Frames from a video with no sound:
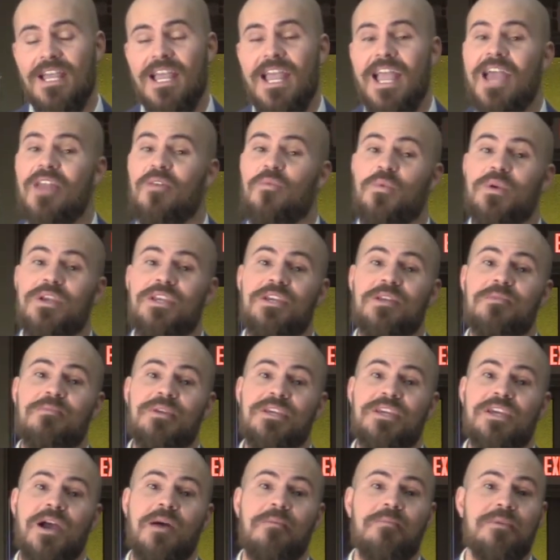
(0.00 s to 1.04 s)
And we could be
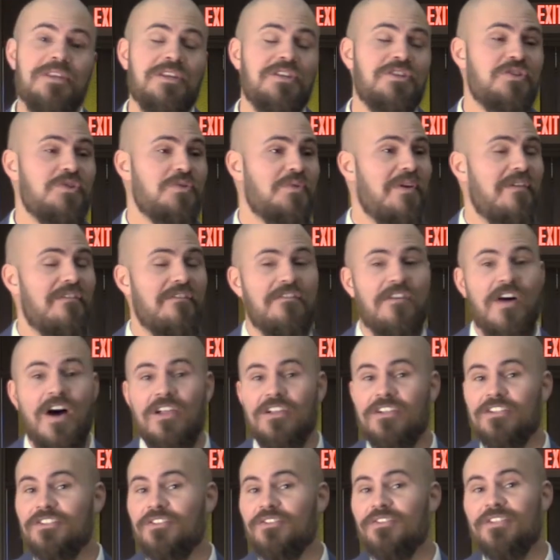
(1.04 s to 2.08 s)
coming into a
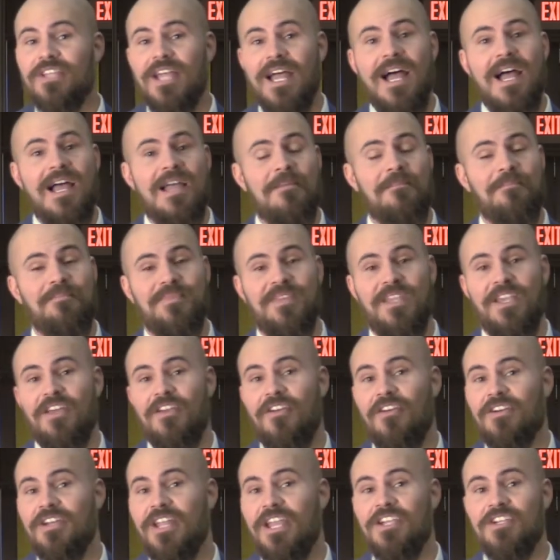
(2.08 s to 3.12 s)
volatile time in
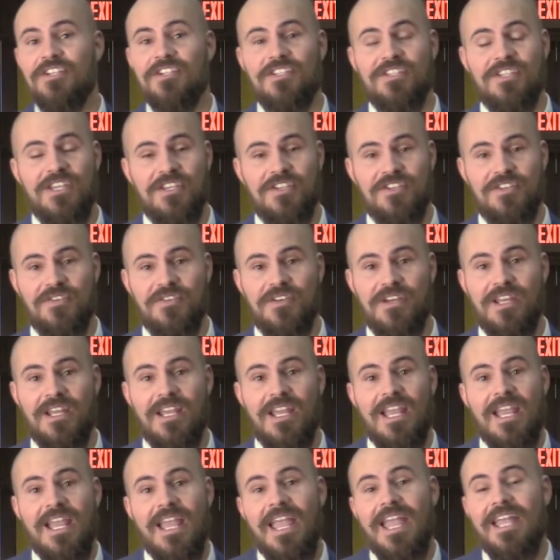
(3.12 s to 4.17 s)
our nation's history.
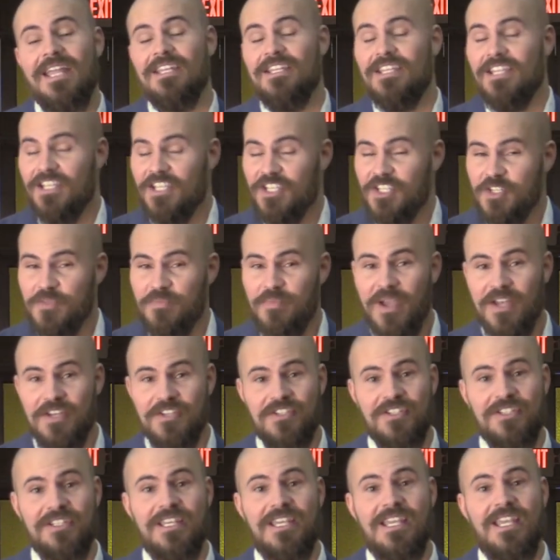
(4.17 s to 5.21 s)
And
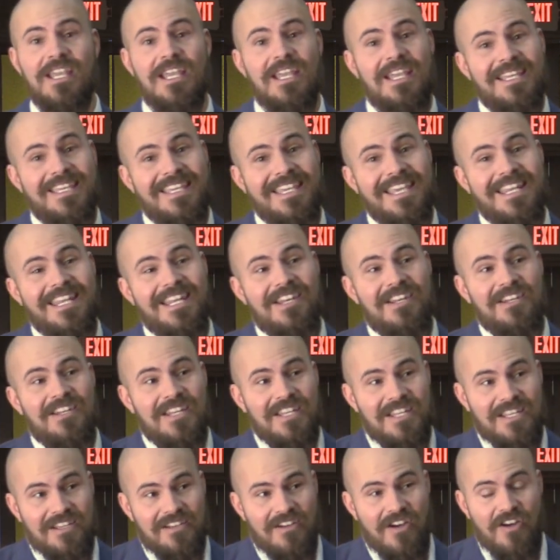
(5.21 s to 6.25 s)
especially getting
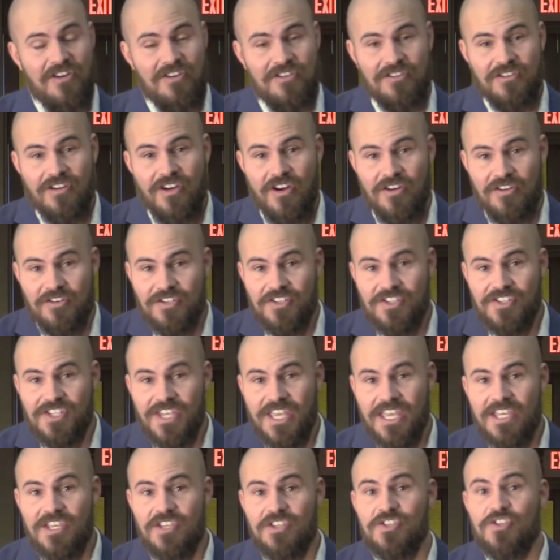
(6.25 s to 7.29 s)
our
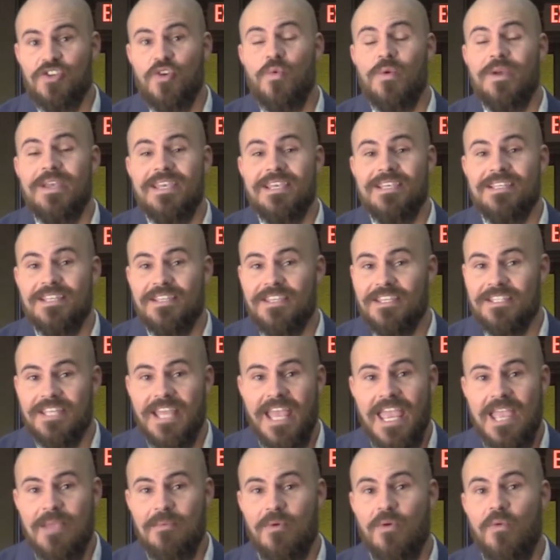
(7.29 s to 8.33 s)
seat squeezed at the
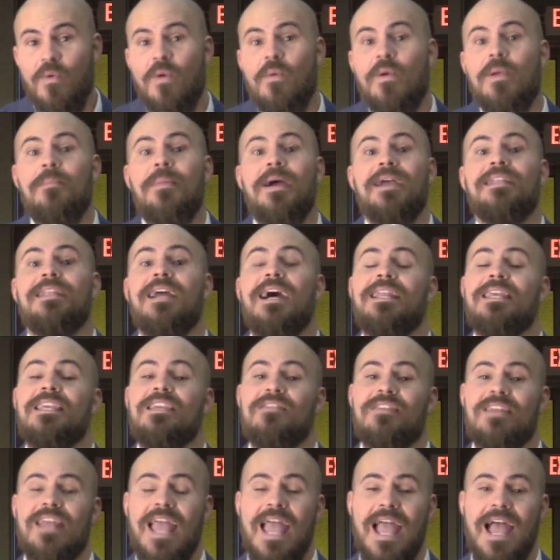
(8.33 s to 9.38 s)
table where we might not
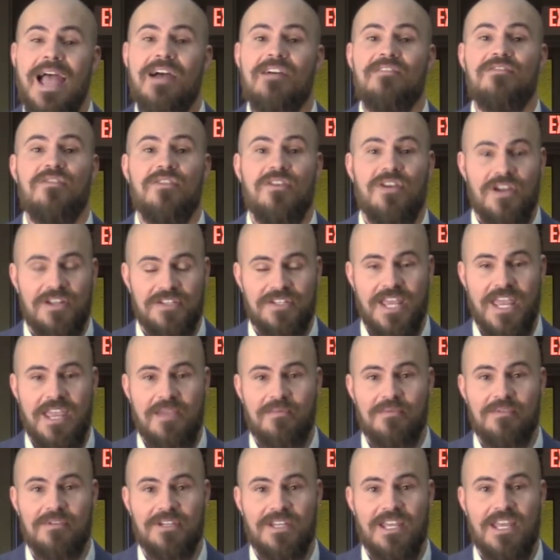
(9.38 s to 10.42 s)
even have a
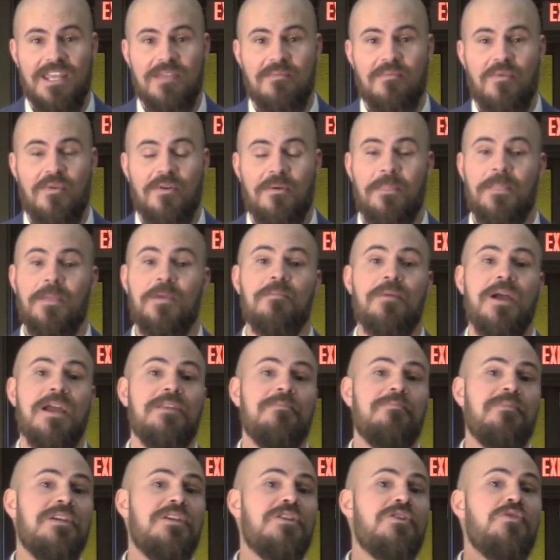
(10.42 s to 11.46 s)
table anymore. There might
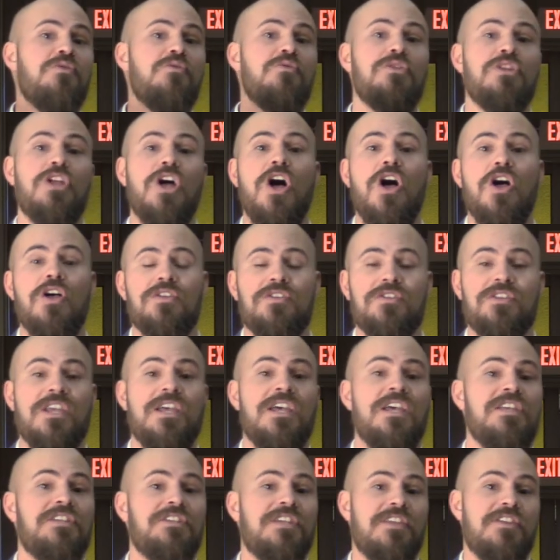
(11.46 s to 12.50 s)
be new laws
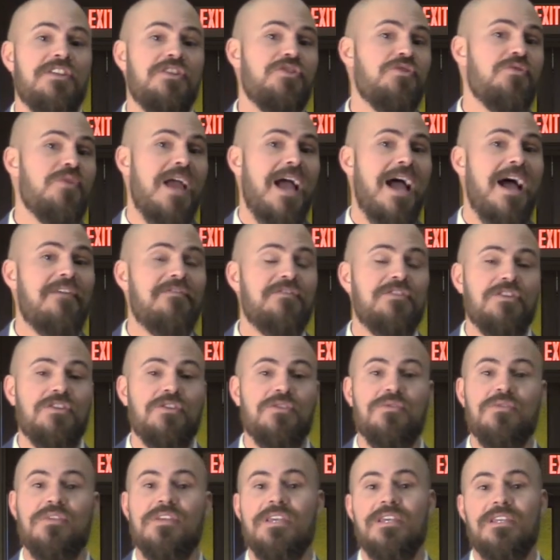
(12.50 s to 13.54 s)
saying that you have to
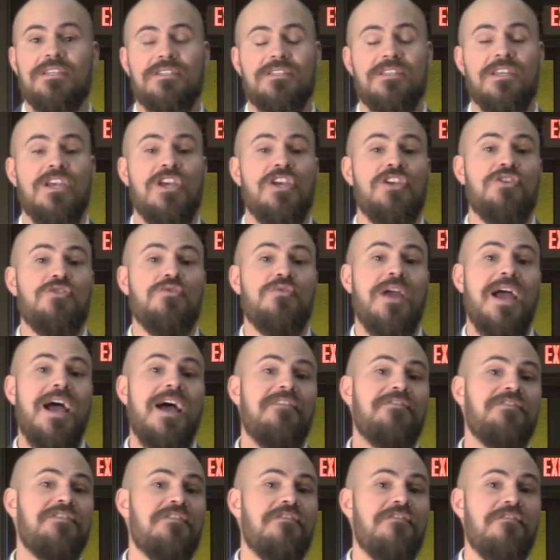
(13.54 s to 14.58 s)
do this. You
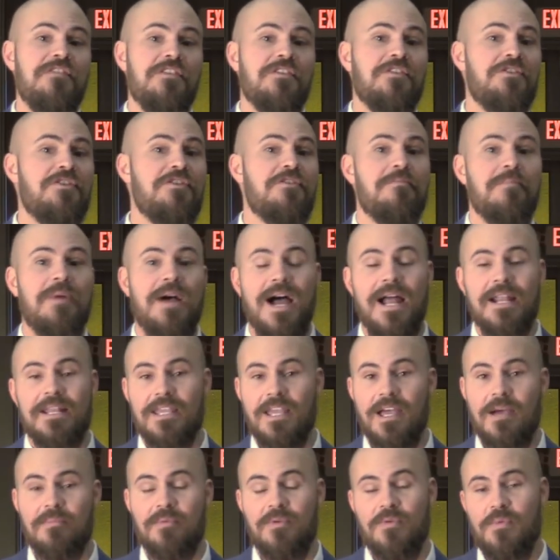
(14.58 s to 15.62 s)
have to fill your body
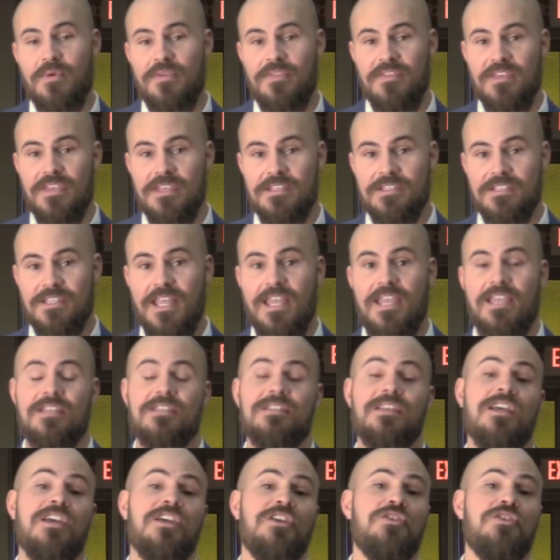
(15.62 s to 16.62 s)
up with these things.